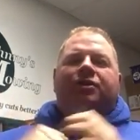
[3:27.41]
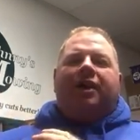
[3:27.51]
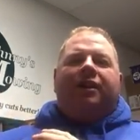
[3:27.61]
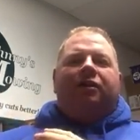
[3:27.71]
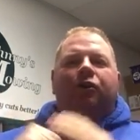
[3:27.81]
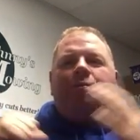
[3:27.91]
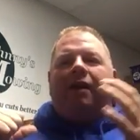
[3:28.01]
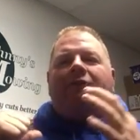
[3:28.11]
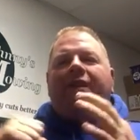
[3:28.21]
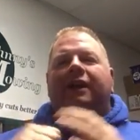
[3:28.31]
So I had to lube
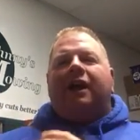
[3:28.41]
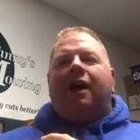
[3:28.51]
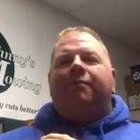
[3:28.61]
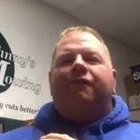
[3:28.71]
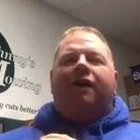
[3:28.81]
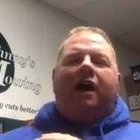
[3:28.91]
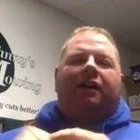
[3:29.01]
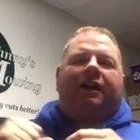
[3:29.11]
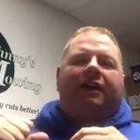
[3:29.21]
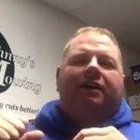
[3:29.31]
everything up.
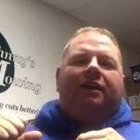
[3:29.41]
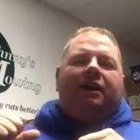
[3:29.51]
Finally,